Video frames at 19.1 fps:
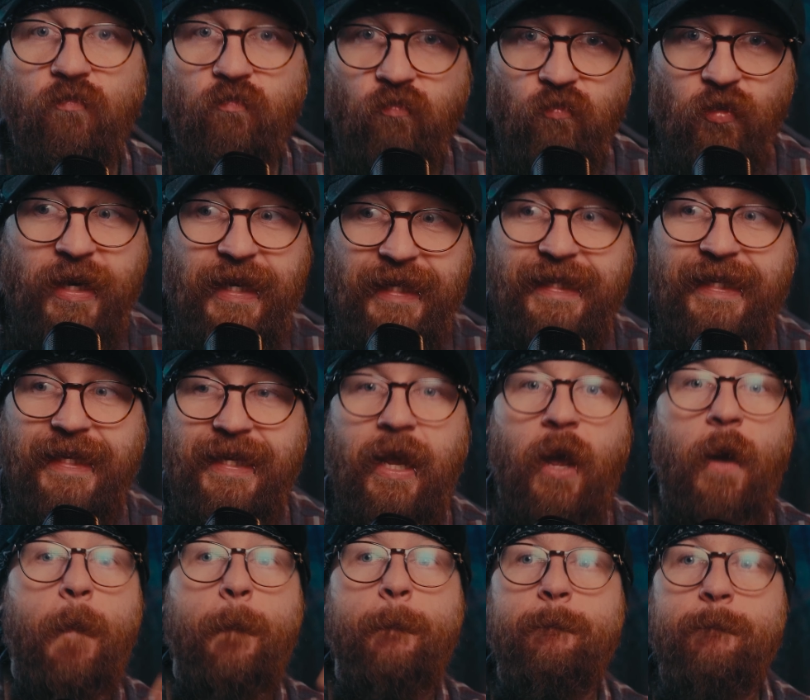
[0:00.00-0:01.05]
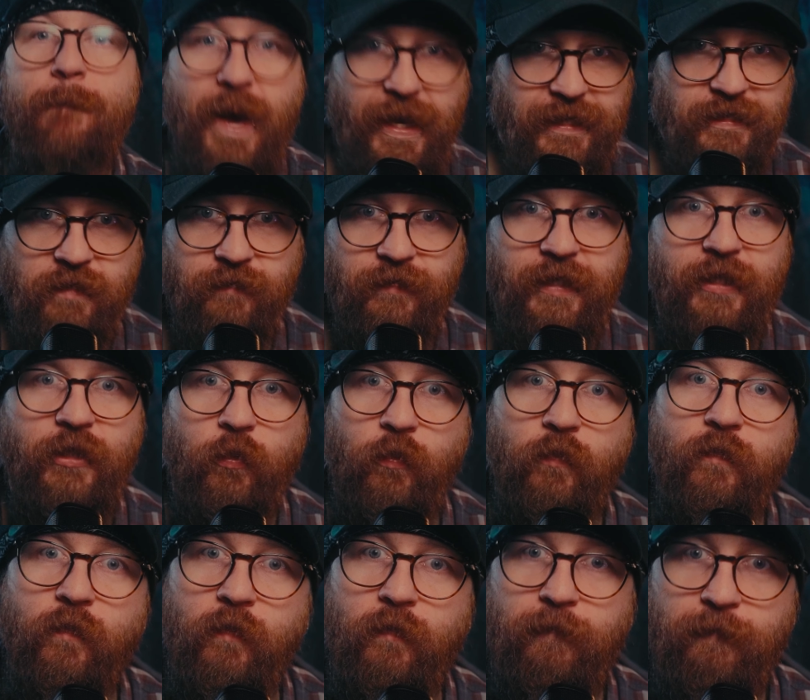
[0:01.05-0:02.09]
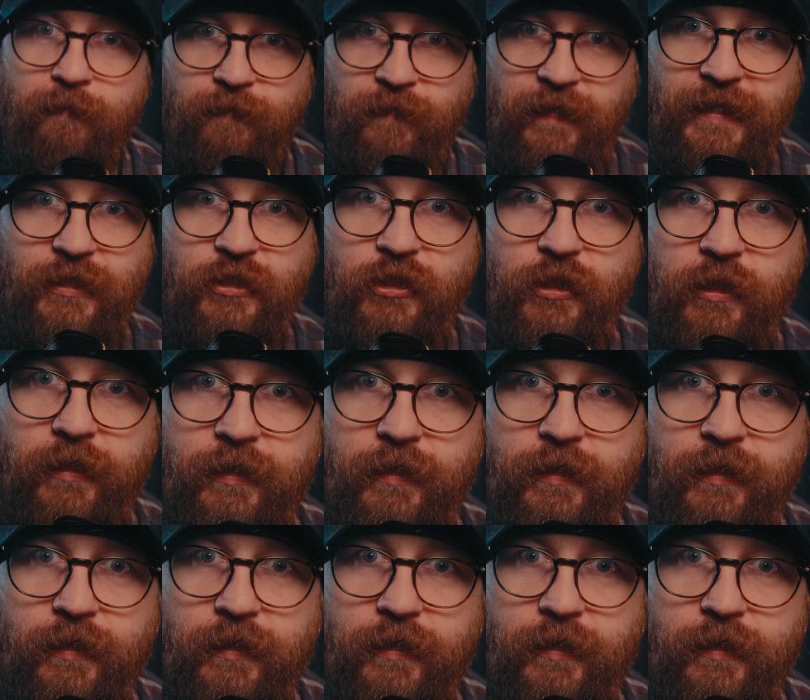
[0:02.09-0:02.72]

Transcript: really massively useful feature.